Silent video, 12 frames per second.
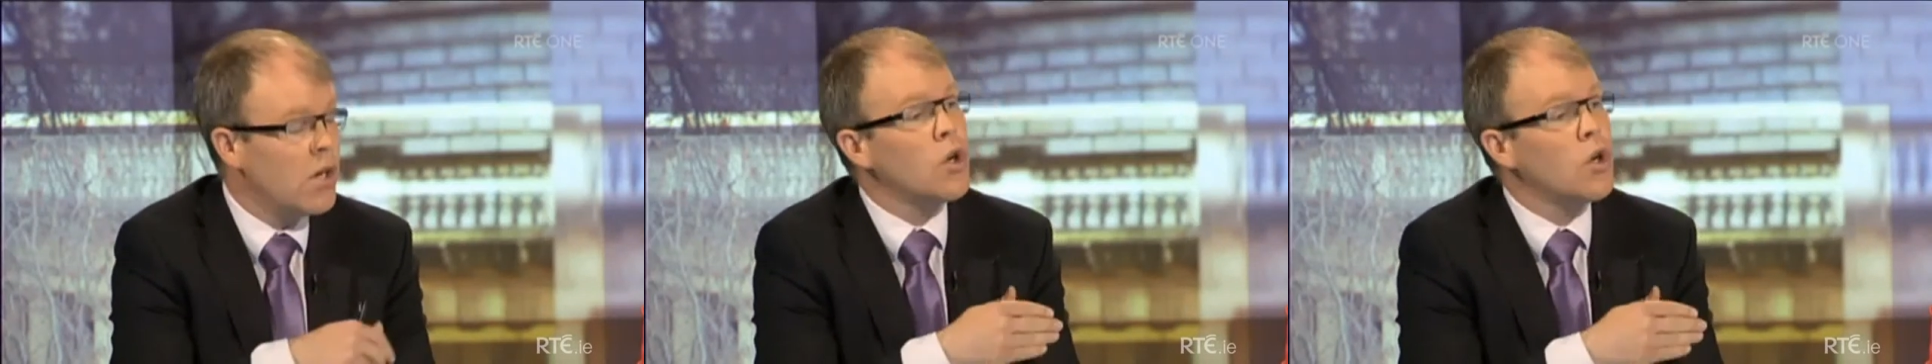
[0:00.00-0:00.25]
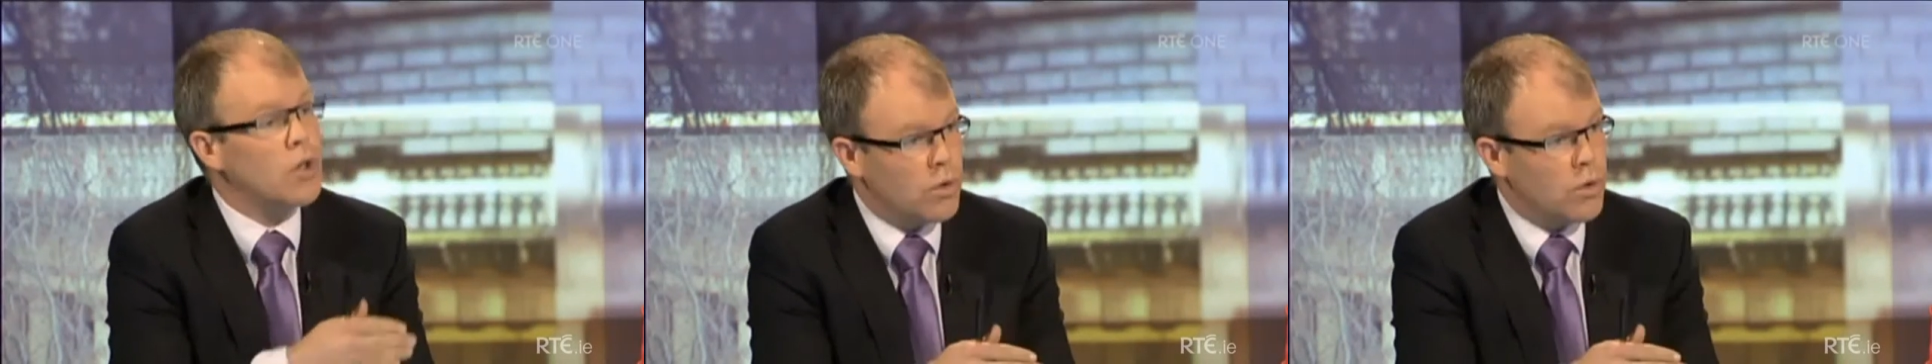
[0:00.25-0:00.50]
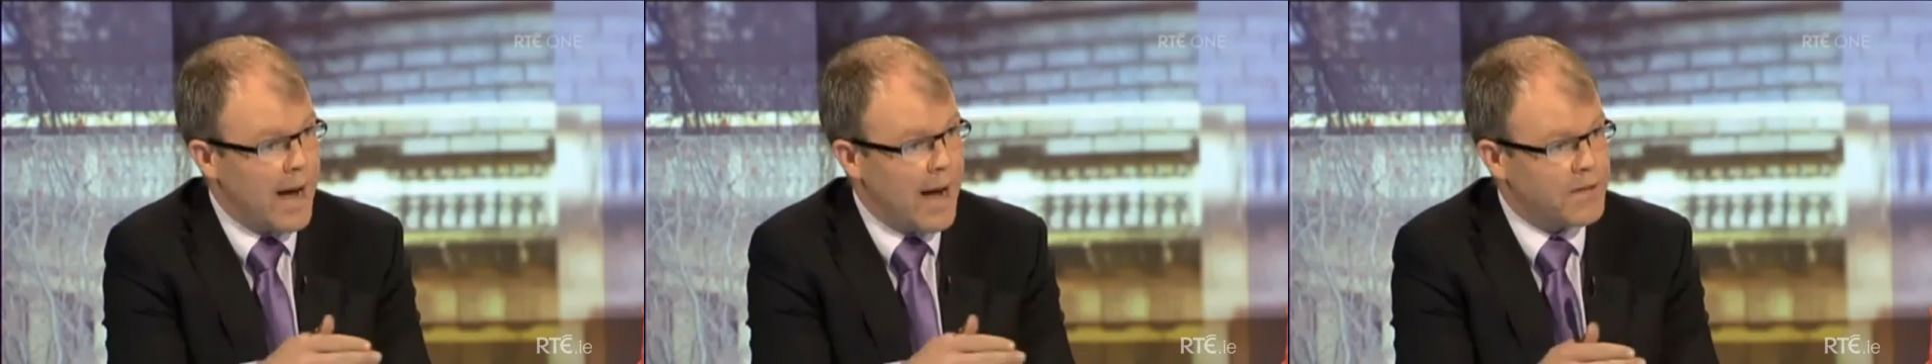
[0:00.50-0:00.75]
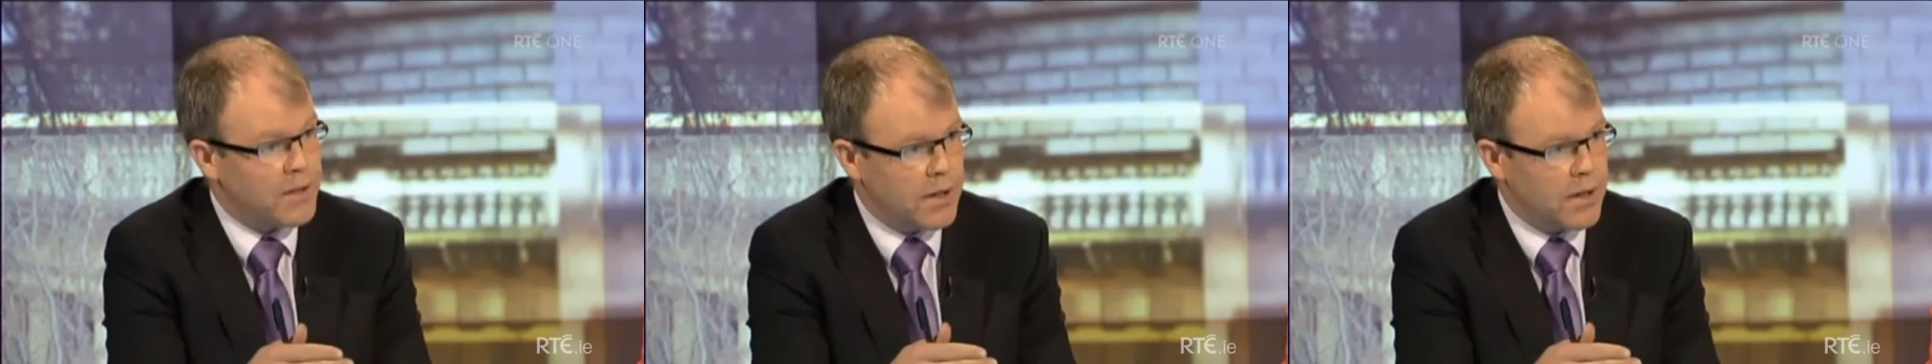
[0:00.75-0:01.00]
Who knows?
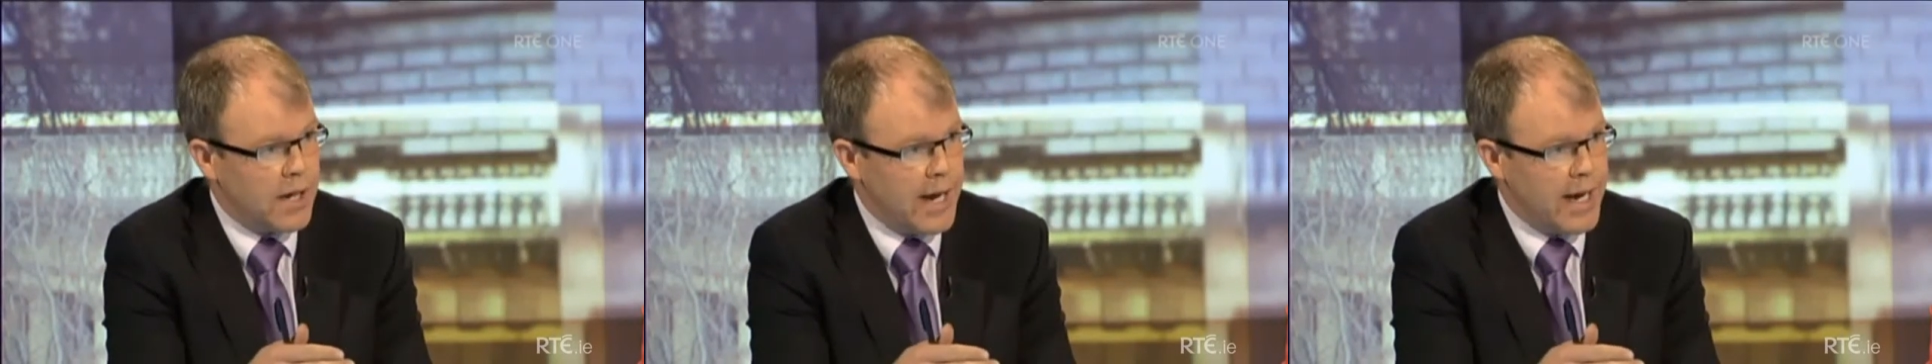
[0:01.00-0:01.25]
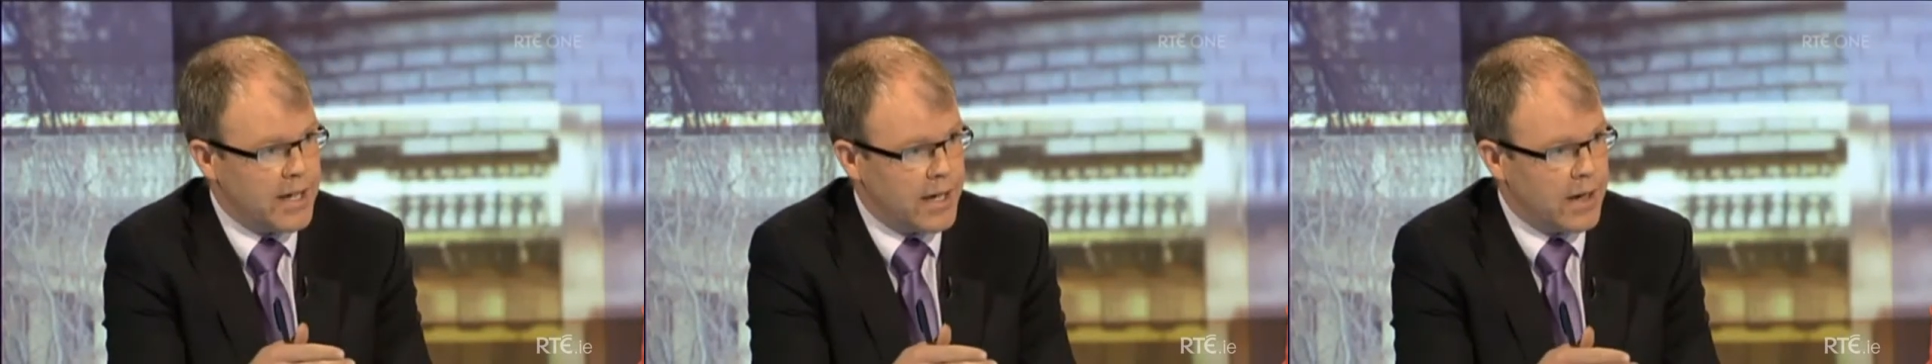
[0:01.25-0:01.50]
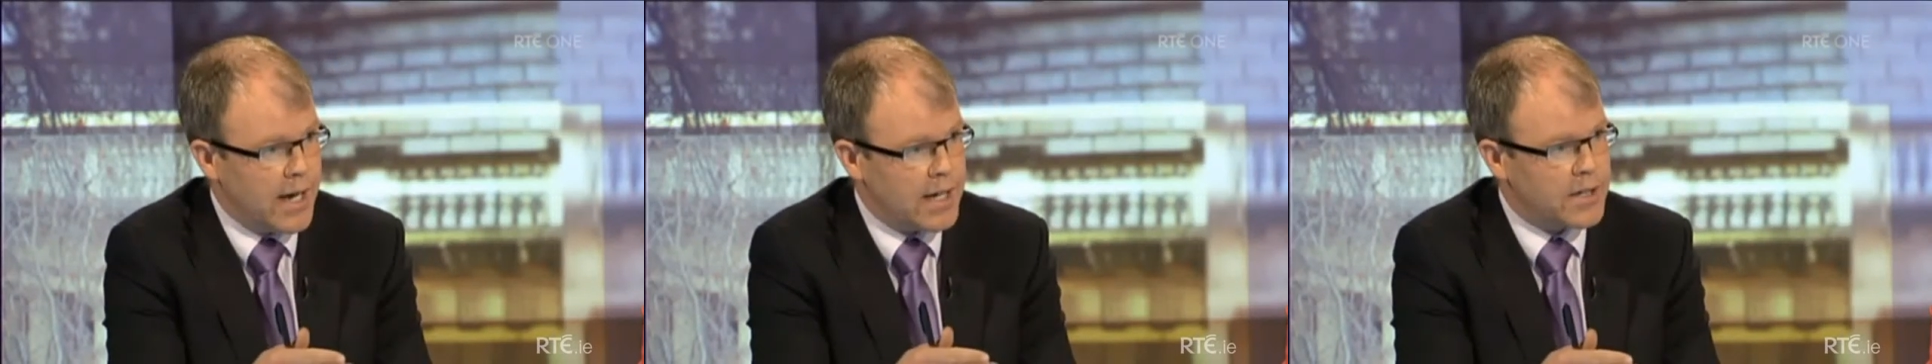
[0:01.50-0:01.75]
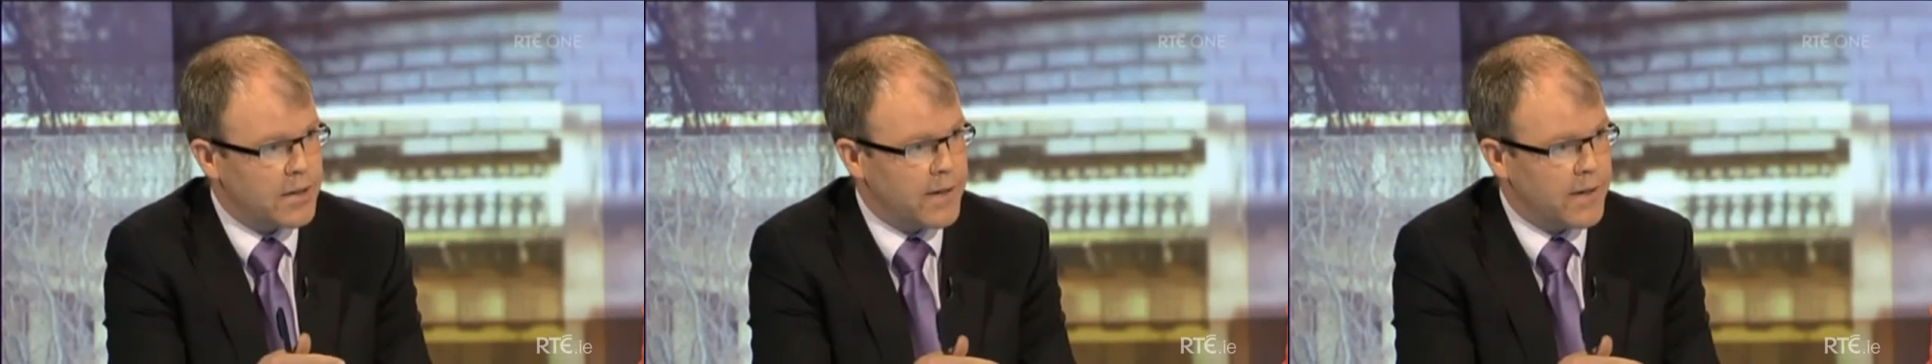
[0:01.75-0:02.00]
After a general
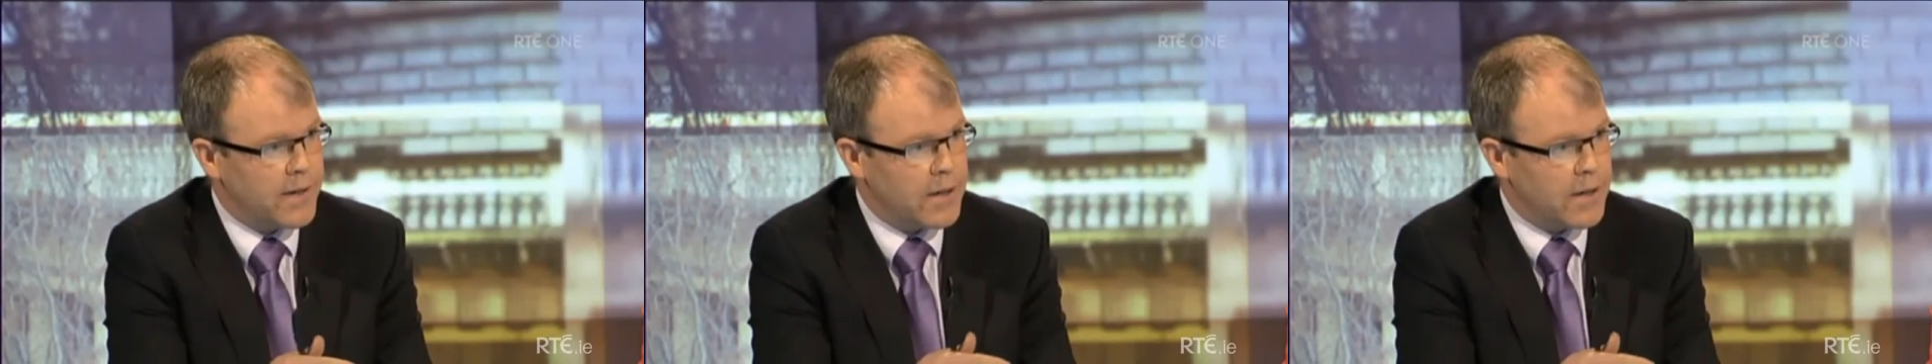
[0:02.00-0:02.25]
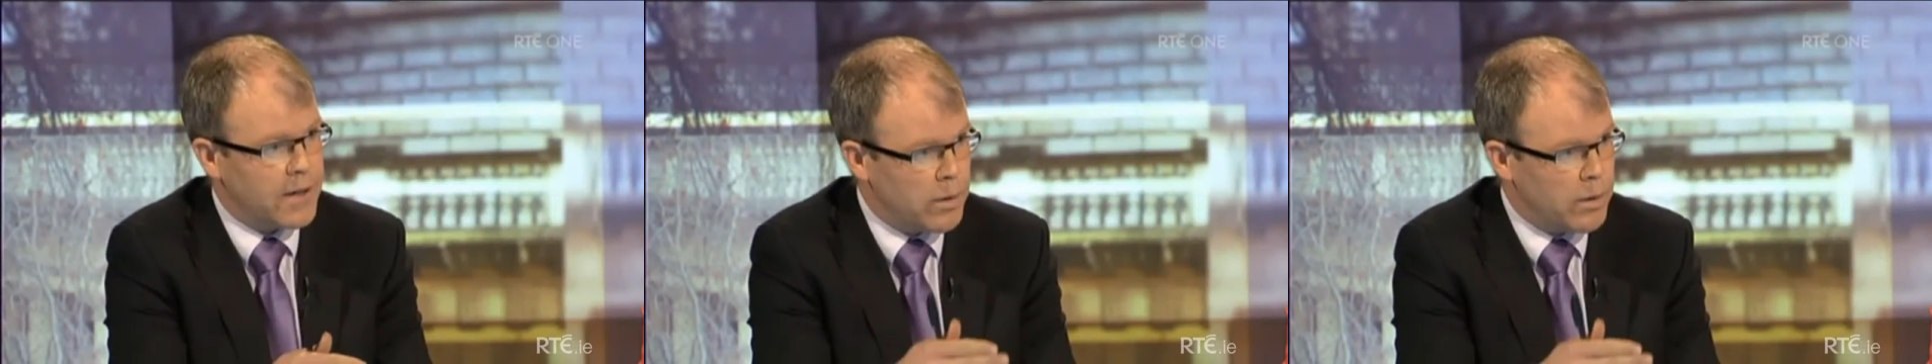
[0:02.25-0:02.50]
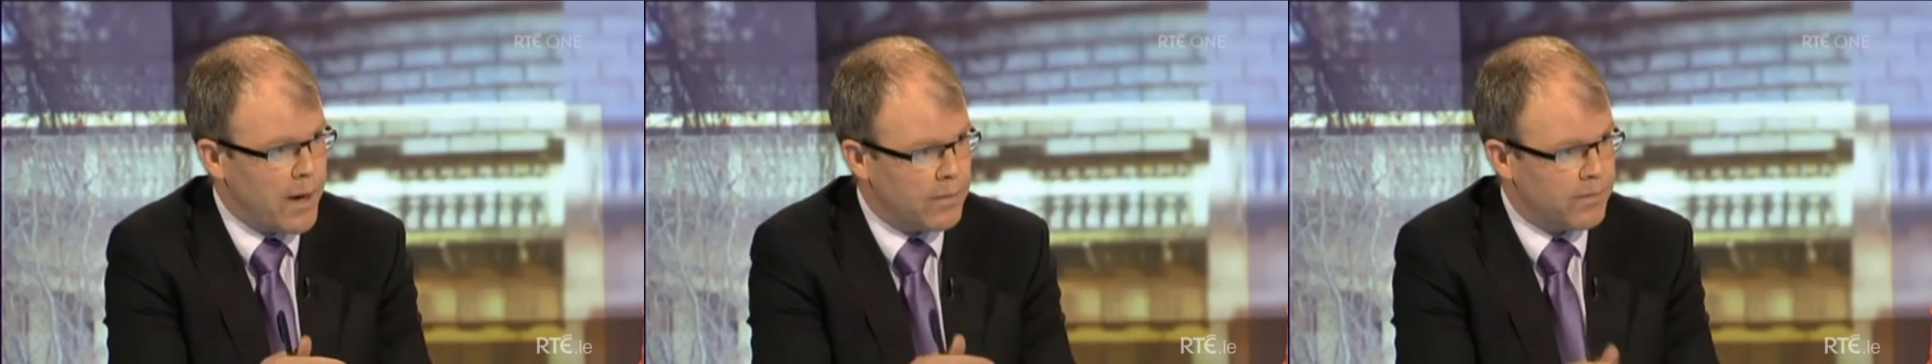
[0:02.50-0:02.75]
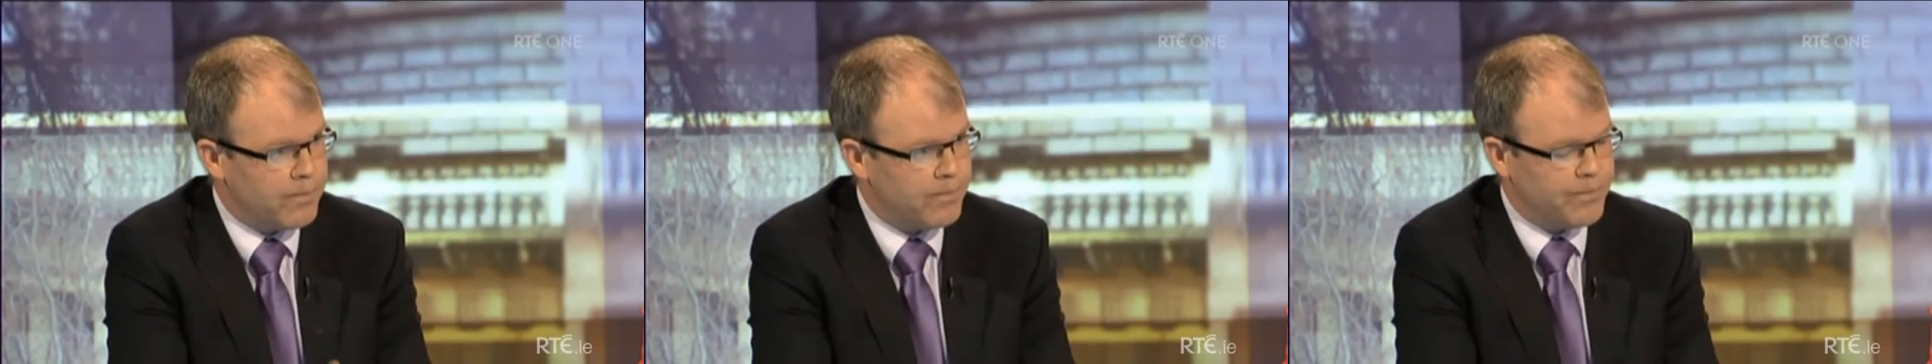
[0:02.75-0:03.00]
election, the figures okay. will Richard be better. Richard